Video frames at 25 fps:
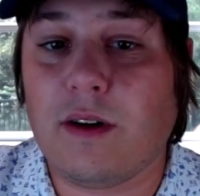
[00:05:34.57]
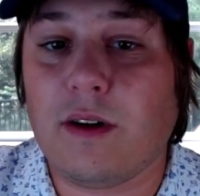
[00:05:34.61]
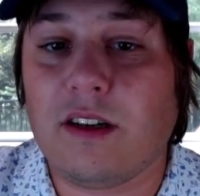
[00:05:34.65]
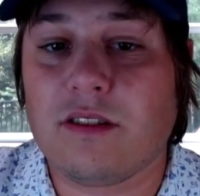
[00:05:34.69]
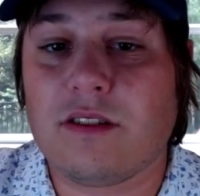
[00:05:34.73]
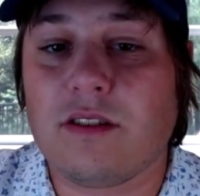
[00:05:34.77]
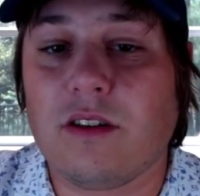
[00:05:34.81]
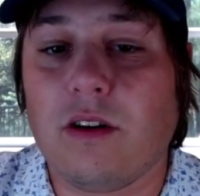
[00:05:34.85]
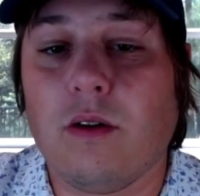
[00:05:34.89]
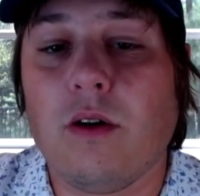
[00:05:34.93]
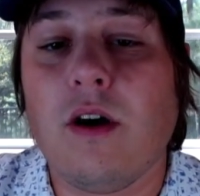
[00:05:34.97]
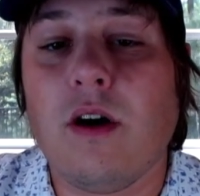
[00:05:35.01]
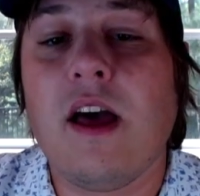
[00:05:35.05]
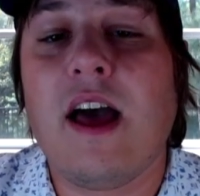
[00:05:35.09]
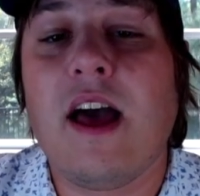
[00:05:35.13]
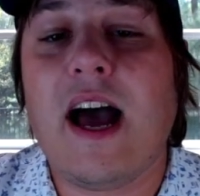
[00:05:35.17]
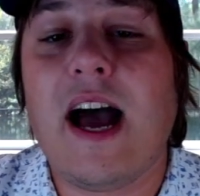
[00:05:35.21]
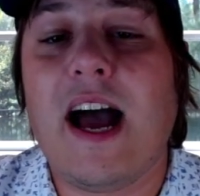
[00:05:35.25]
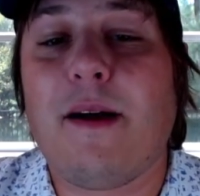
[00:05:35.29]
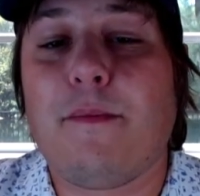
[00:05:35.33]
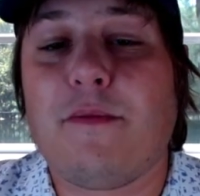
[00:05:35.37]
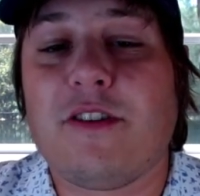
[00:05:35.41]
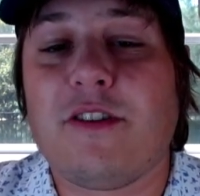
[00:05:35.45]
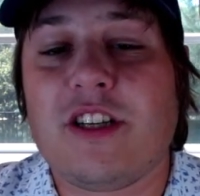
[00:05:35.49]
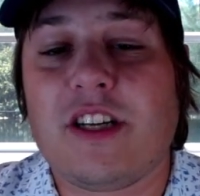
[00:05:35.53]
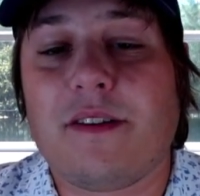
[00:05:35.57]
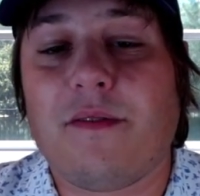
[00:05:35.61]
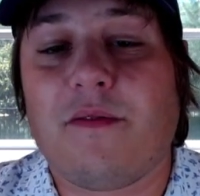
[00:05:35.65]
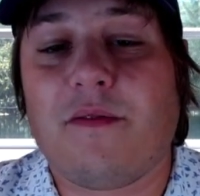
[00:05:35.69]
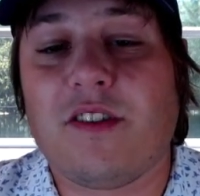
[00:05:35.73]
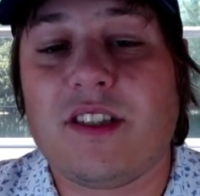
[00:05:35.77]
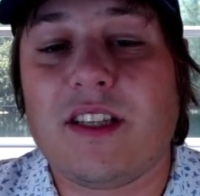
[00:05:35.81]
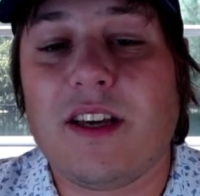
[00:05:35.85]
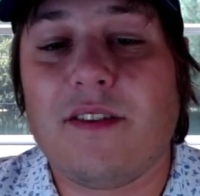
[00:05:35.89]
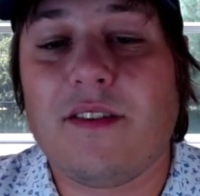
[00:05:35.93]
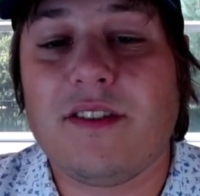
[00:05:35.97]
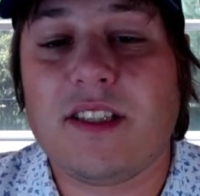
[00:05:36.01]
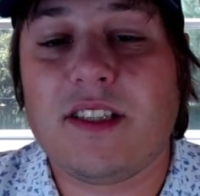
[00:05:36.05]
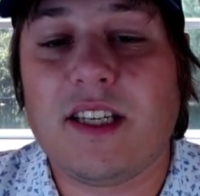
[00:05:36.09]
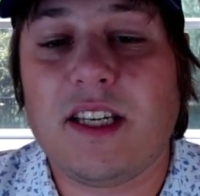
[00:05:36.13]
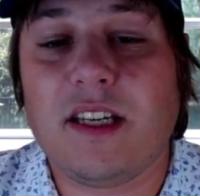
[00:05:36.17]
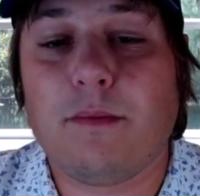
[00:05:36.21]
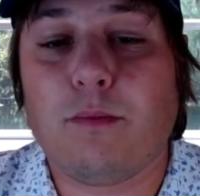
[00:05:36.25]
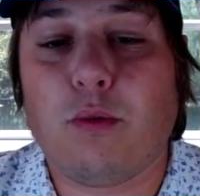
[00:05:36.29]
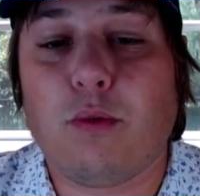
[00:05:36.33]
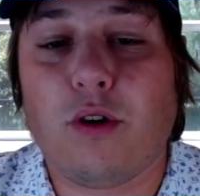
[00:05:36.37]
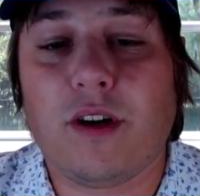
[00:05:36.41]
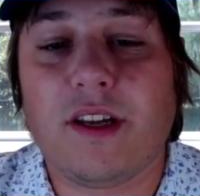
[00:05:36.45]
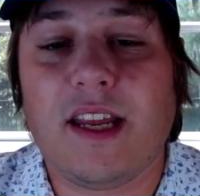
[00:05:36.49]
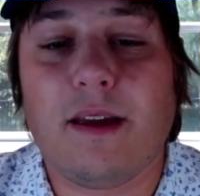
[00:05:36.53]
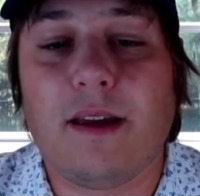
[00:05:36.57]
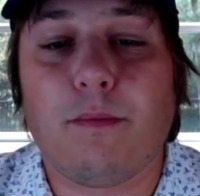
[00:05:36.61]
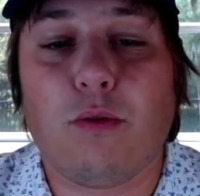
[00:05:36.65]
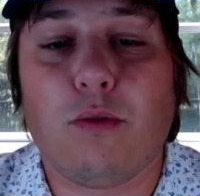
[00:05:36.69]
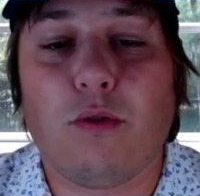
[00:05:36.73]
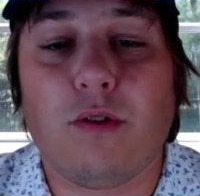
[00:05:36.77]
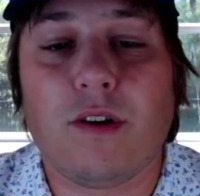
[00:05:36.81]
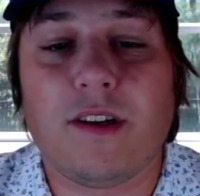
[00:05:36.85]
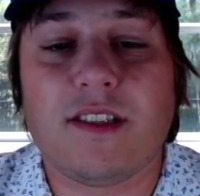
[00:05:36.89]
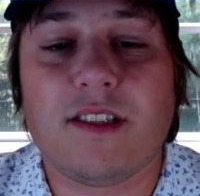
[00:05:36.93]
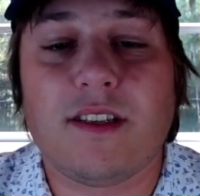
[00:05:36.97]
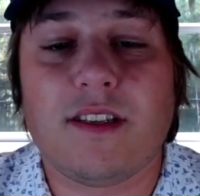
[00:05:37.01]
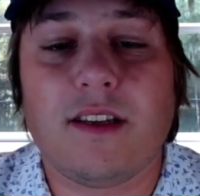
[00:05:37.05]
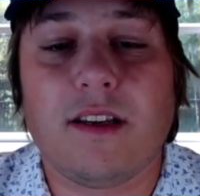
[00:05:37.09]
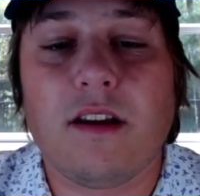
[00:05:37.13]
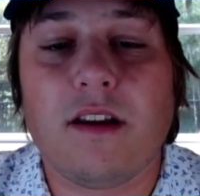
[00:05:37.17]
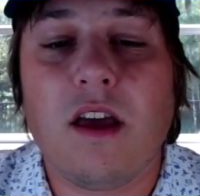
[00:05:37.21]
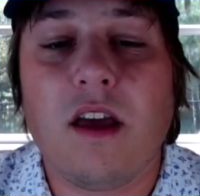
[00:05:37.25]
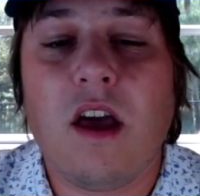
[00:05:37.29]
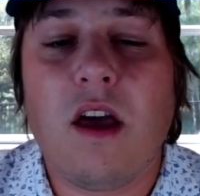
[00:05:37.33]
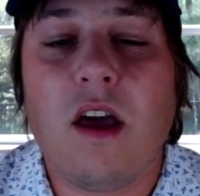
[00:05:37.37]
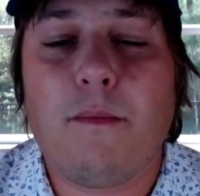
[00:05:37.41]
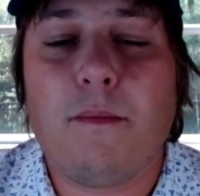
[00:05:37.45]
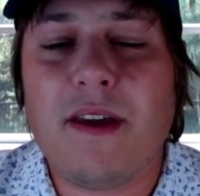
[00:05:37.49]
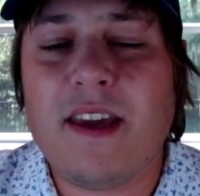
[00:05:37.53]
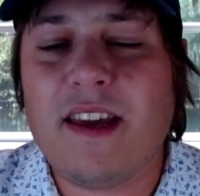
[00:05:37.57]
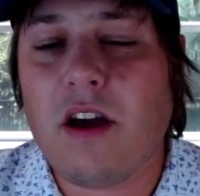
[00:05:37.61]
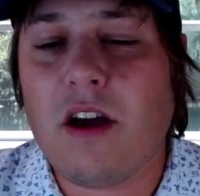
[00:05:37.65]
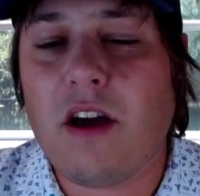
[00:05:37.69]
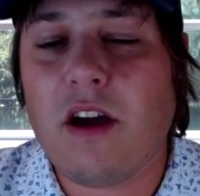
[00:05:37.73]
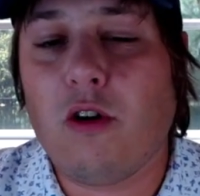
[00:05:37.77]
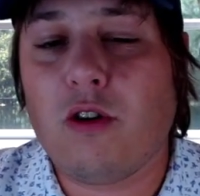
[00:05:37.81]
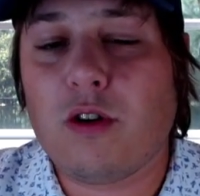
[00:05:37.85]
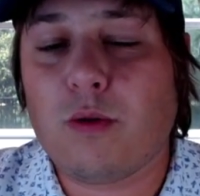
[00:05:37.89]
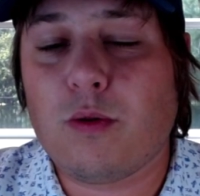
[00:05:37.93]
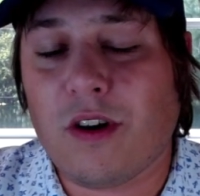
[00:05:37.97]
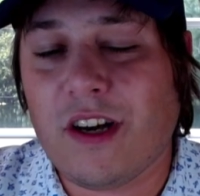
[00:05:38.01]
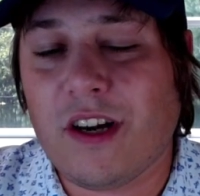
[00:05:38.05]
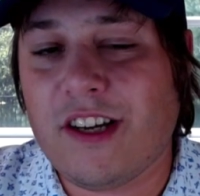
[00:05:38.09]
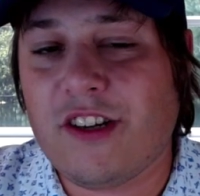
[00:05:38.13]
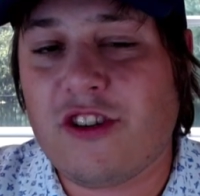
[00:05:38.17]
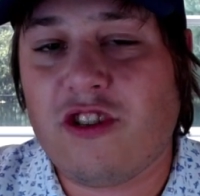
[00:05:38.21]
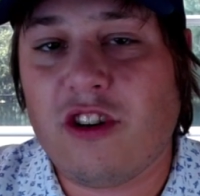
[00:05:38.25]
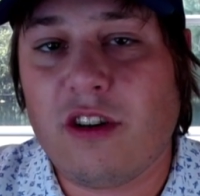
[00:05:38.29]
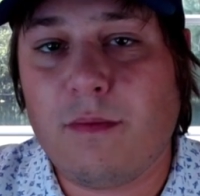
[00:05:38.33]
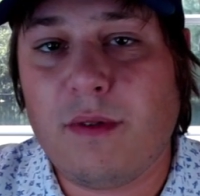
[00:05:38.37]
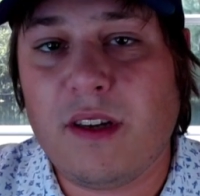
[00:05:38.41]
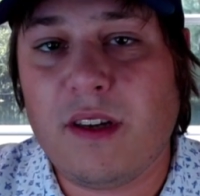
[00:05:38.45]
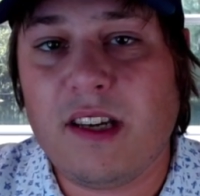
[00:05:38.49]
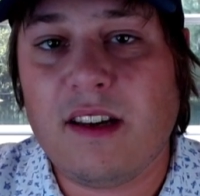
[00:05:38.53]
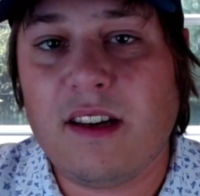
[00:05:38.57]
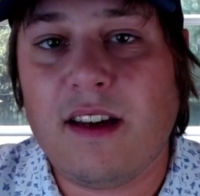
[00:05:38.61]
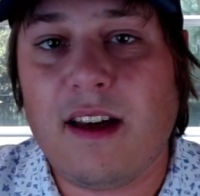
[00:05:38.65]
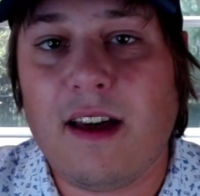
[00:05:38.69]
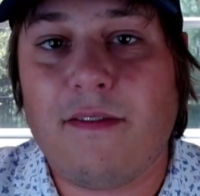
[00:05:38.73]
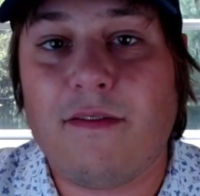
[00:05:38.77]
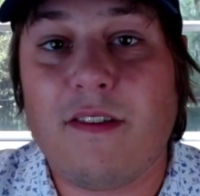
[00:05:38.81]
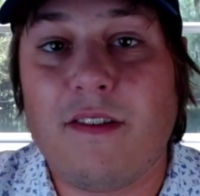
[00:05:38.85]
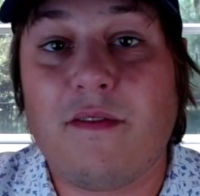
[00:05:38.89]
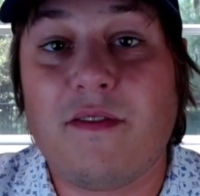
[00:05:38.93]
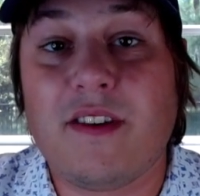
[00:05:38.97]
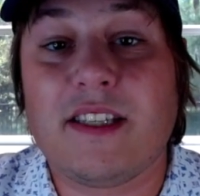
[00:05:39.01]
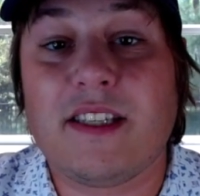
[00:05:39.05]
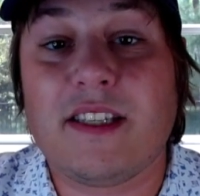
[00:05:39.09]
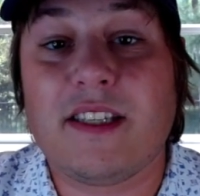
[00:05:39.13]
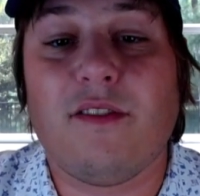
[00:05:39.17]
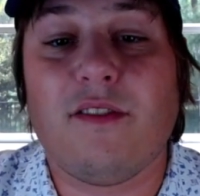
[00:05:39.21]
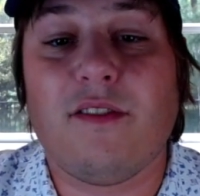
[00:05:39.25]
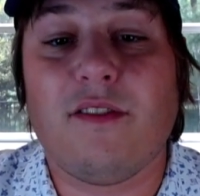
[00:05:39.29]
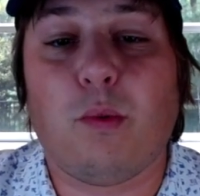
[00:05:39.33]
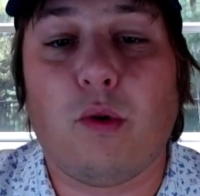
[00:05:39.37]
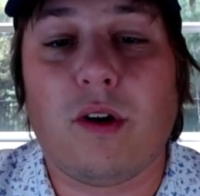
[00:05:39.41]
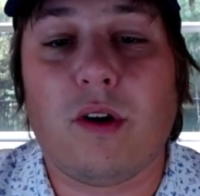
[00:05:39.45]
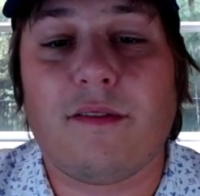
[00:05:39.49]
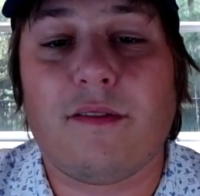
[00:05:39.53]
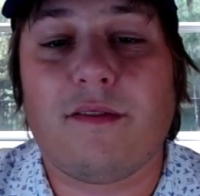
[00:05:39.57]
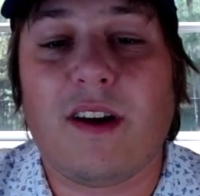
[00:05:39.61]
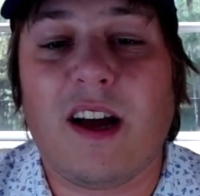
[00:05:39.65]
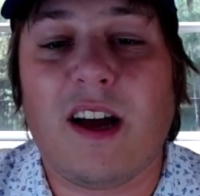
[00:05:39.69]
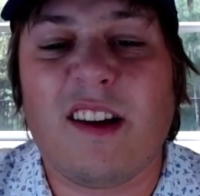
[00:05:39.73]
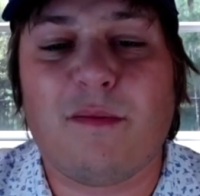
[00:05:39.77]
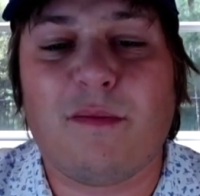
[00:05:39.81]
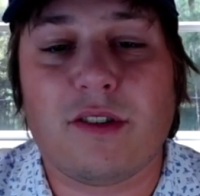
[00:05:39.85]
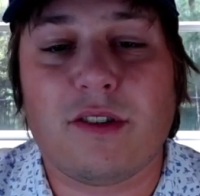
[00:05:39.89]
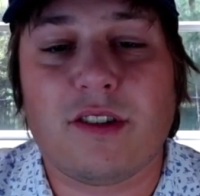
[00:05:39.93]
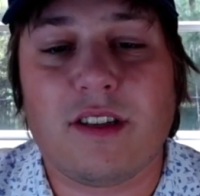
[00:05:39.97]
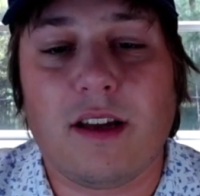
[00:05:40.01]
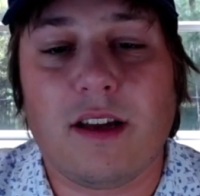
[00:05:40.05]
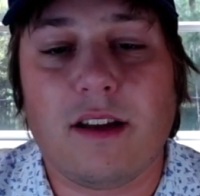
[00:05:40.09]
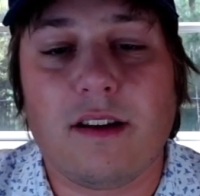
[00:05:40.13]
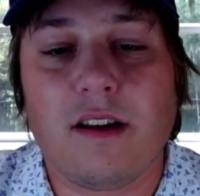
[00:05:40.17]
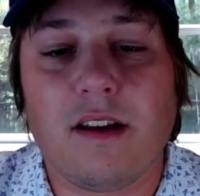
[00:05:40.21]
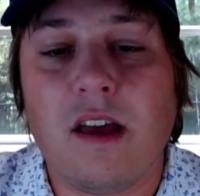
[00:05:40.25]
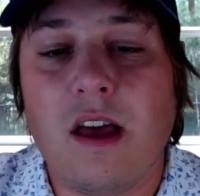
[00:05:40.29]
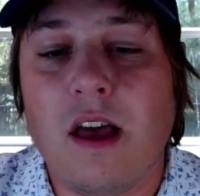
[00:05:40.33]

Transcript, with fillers: So I am projected for 17.8 points and being owned where he should be at 57.5%.